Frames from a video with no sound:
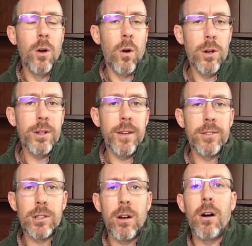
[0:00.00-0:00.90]
Or you can give
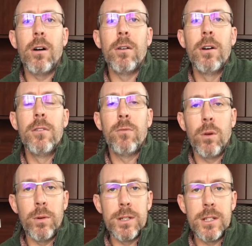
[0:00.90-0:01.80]
us a call,
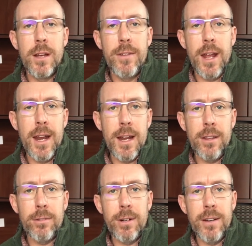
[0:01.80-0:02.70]

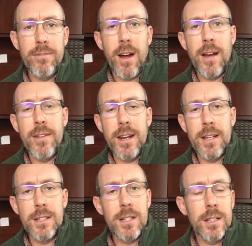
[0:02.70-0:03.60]

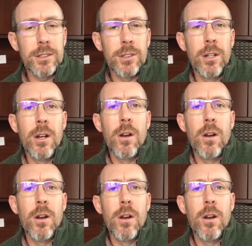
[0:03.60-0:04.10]
417-883-5886,